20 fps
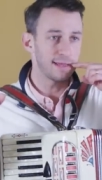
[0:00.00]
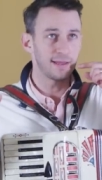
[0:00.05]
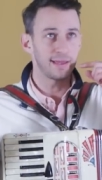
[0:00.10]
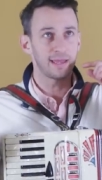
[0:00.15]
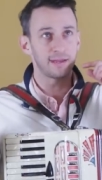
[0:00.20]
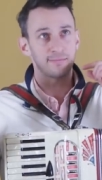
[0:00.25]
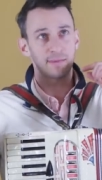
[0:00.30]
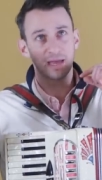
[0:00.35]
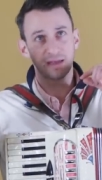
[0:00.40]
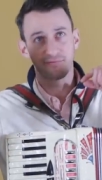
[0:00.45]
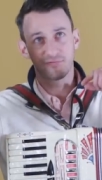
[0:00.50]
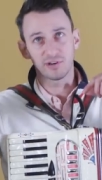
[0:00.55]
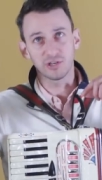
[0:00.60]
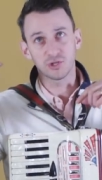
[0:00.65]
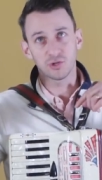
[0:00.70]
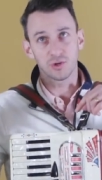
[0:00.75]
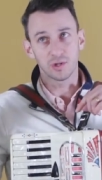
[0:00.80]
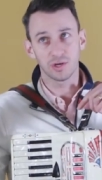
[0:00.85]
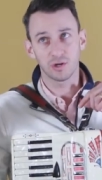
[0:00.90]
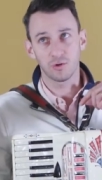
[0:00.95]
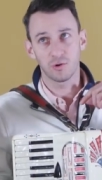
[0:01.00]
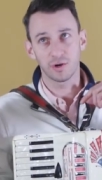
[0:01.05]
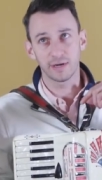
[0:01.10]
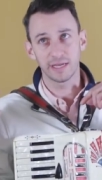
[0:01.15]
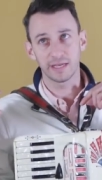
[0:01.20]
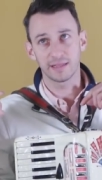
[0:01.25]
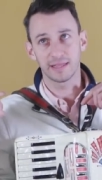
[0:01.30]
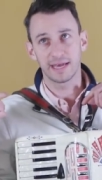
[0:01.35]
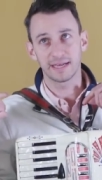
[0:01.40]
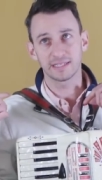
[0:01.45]
In my virtual
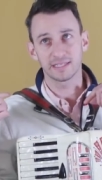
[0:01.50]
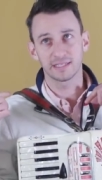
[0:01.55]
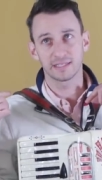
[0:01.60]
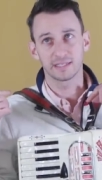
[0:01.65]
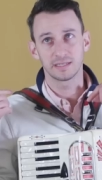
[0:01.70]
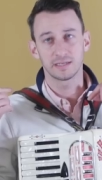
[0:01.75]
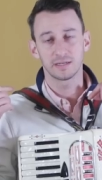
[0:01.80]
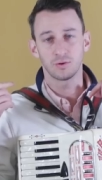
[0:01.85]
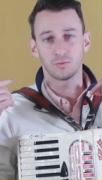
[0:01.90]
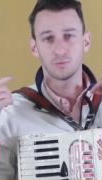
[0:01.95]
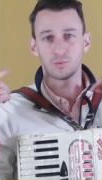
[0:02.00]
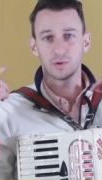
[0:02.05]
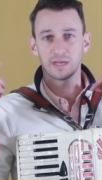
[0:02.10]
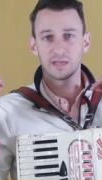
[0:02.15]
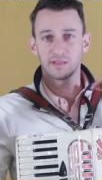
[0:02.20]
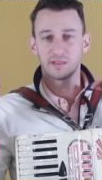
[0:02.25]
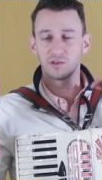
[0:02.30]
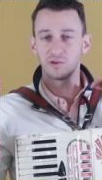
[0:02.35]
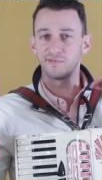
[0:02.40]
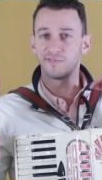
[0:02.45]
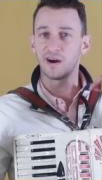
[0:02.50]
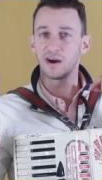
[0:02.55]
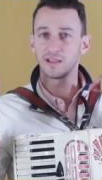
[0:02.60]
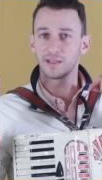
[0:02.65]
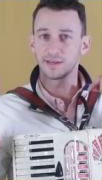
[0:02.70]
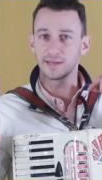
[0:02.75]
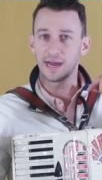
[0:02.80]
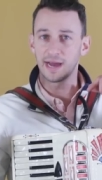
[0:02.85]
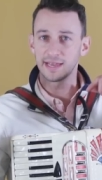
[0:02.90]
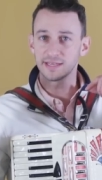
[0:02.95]
accordion lesson with
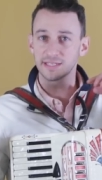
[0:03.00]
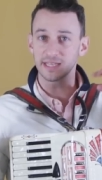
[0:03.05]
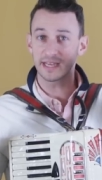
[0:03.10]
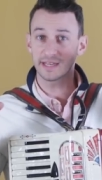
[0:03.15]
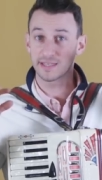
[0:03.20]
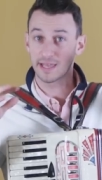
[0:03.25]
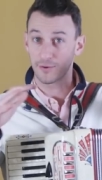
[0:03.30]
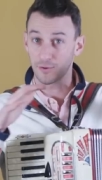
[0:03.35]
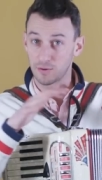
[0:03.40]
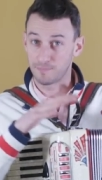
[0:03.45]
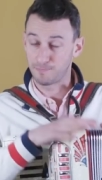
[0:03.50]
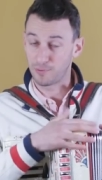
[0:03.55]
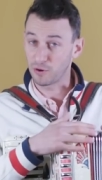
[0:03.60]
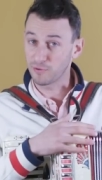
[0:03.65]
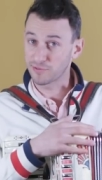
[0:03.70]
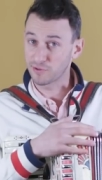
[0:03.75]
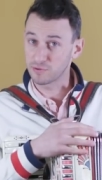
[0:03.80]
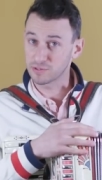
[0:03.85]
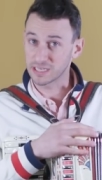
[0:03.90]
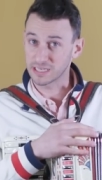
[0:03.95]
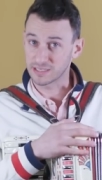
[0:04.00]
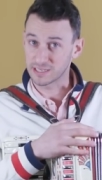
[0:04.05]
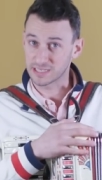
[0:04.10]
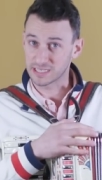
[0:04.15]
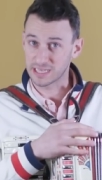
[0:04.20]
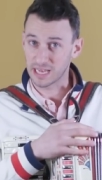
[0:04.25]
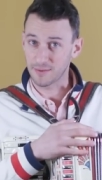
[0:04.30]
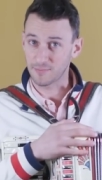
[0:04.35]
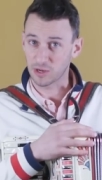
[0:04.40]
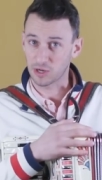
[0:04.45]
Yuval and Isaac, they were both using the
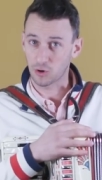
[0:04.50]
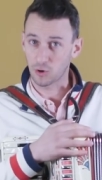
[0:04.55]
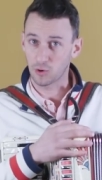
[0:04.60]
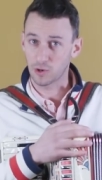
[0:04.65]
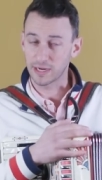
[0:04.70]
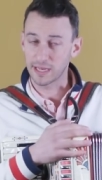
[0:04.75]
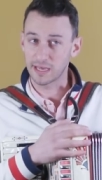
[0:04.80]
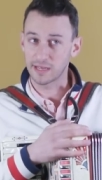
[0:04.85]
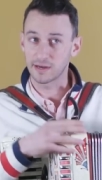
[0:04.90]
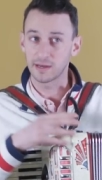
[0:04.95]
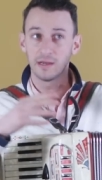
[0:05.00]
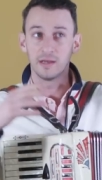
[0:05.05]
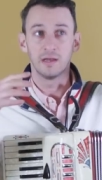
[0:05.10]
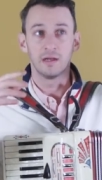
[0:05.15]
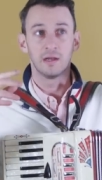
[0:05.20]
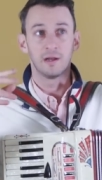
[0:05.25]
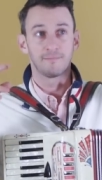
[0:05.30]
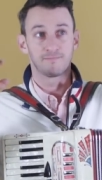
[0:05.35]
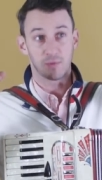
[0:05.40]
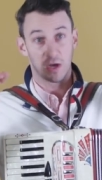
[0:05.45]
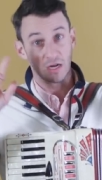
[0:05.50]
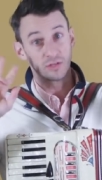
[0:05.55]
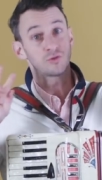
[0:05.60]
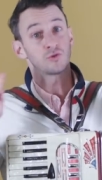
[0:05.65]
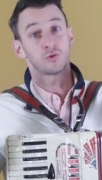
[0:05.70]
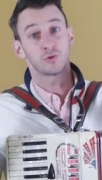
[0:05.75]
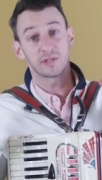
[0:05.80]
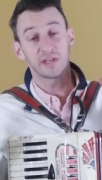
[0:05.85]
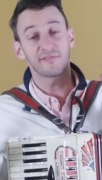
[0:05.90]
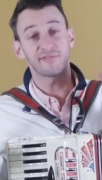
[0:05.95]
same accordion on
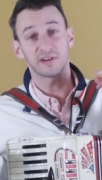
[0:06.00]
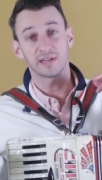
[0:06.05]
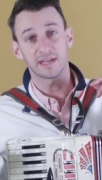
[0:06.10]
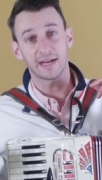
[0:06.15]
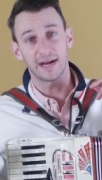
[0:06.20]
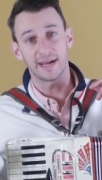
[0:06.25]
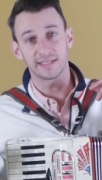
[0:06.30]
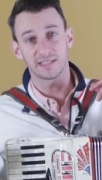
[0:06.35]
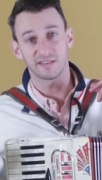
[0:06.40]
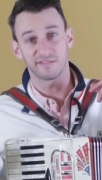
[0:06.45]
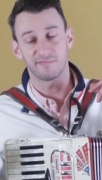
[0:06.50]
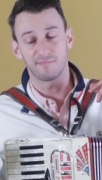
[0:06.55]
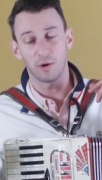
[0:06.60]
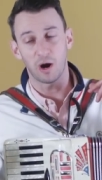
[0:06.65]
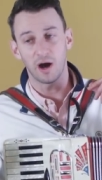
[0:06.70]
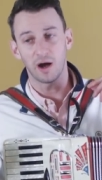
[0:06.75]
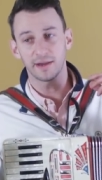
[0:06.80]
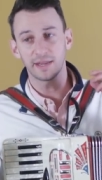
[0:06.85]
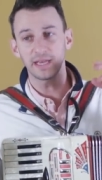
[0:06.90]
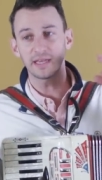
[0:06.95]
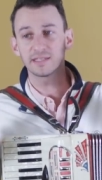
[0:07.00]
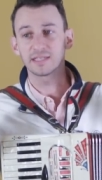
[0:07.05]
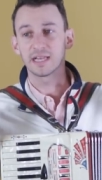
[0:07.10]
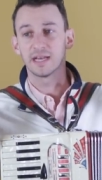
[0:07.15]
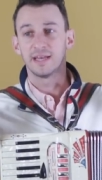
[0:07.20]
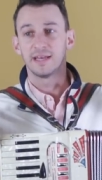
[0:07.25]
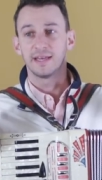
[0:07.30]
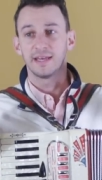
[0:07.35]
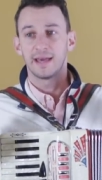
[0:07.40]
two different kinds of bodies,